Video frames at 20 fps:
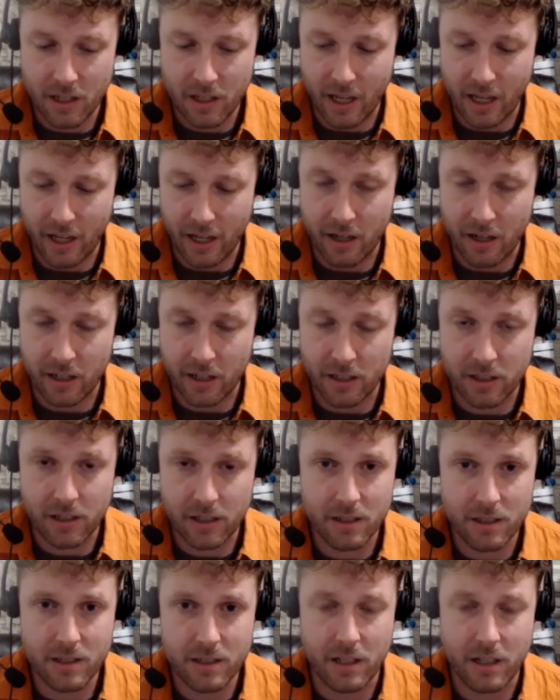chaotic
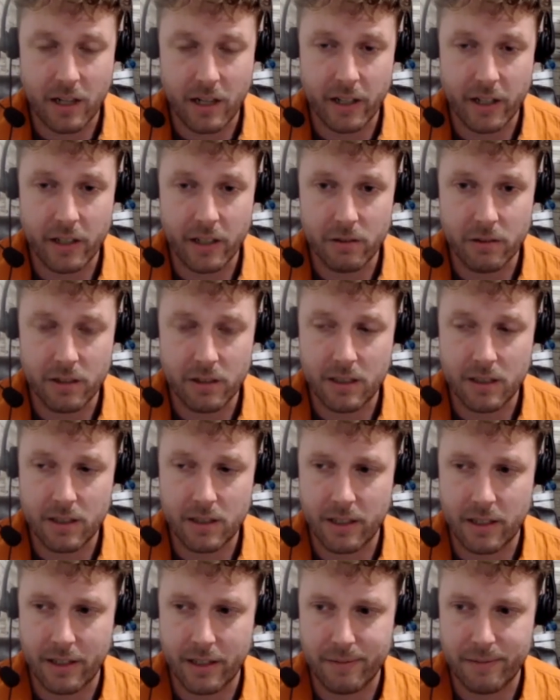scenario
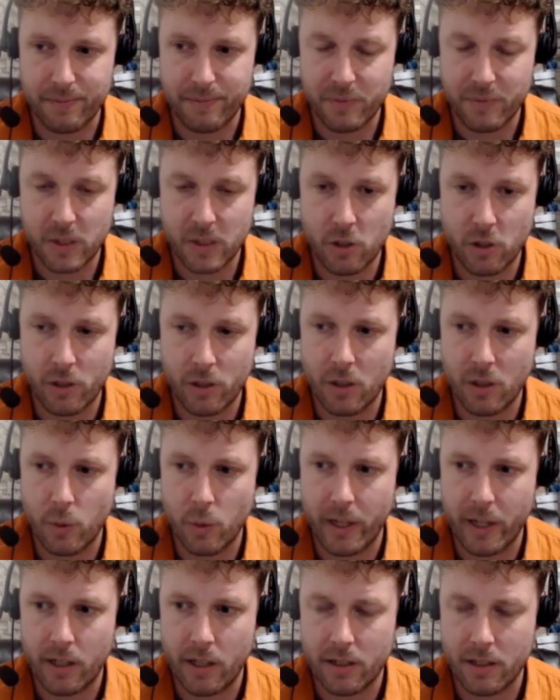that could
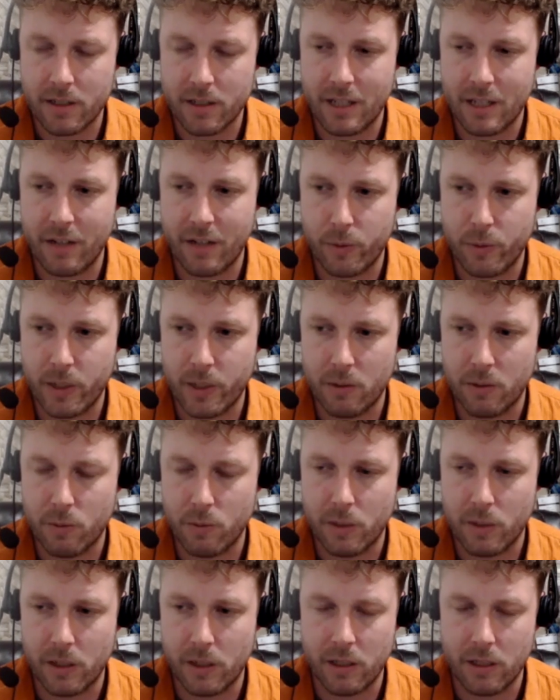await us if we
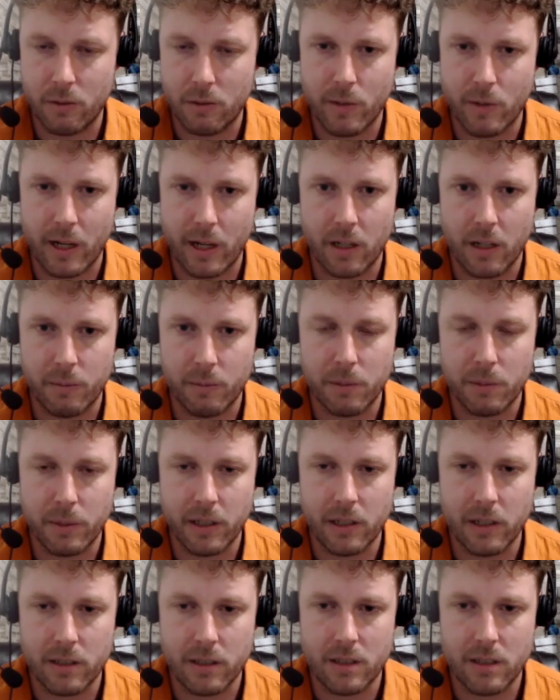really wreck up the
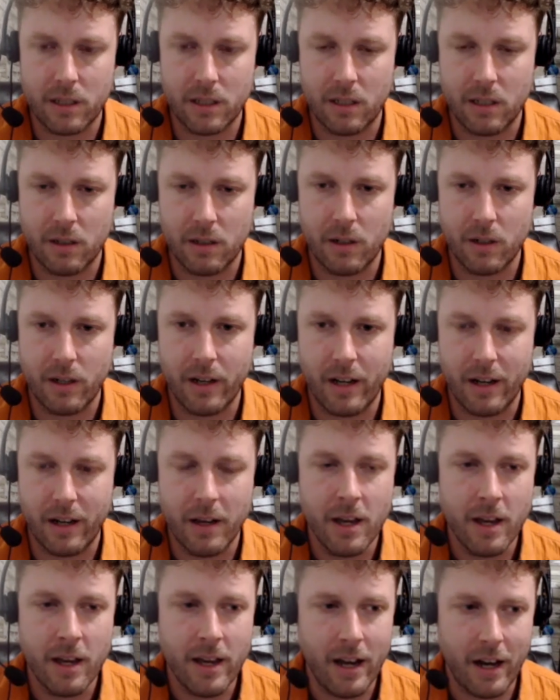place in
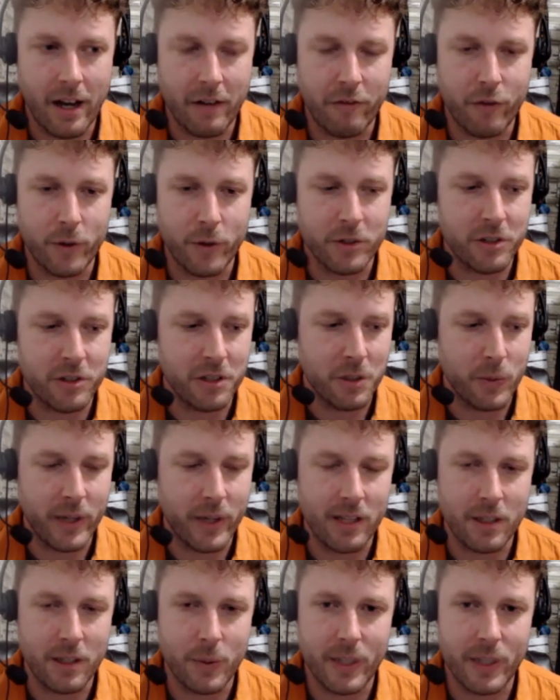an unfortunate way
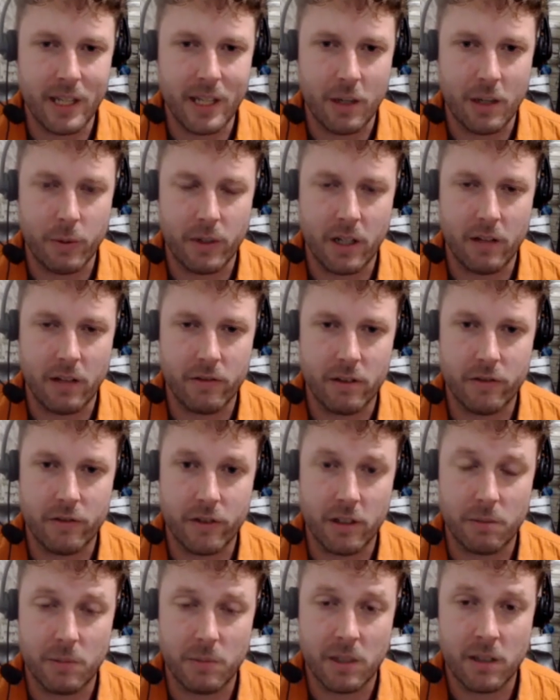that we can't recover
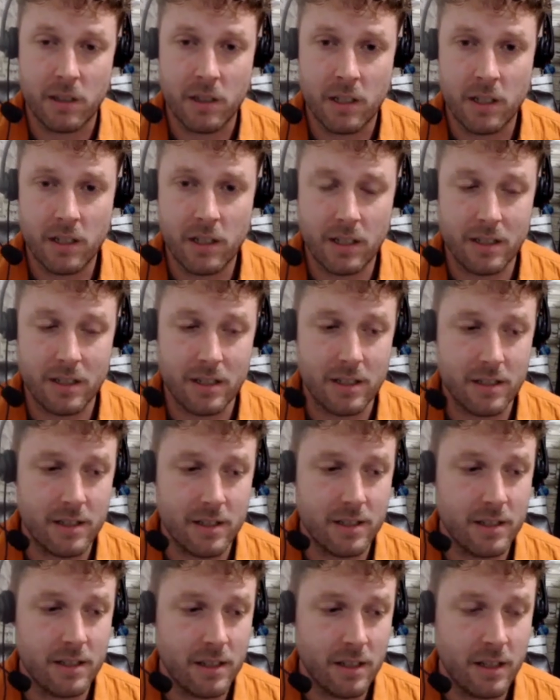from.
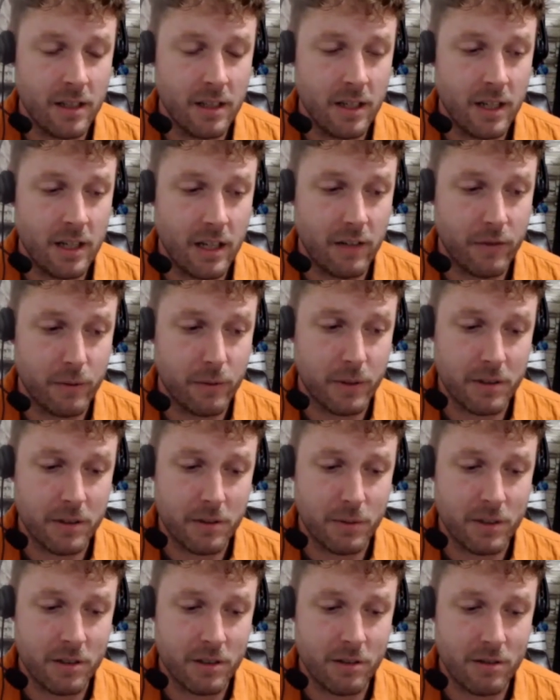Because
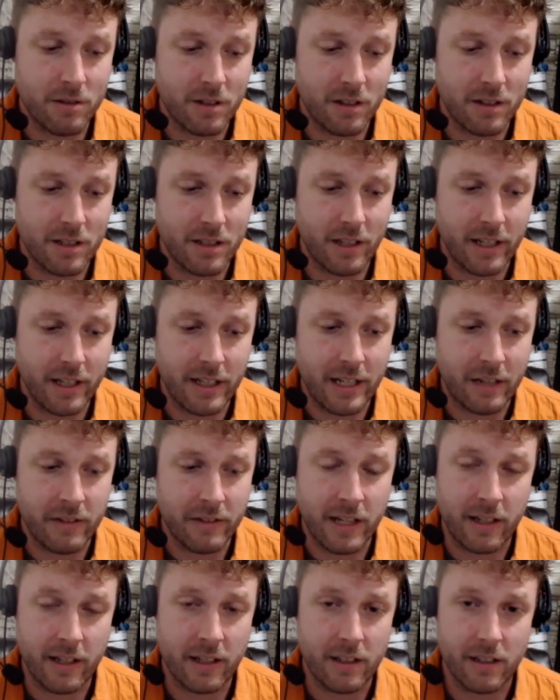once you start sliding down
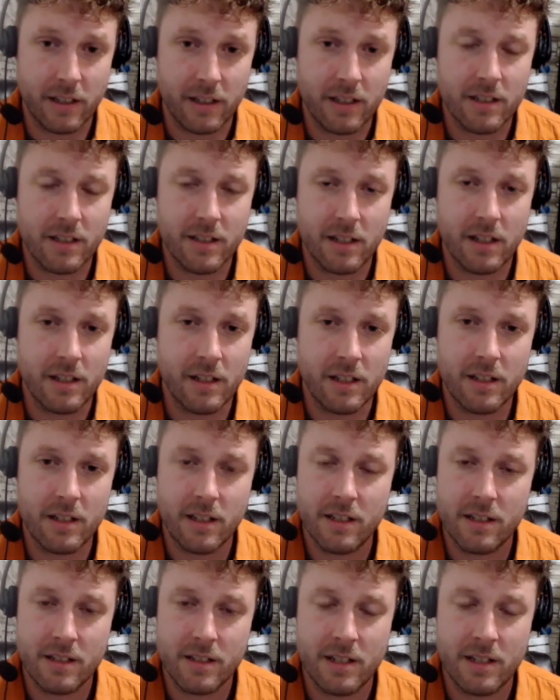that hill, it is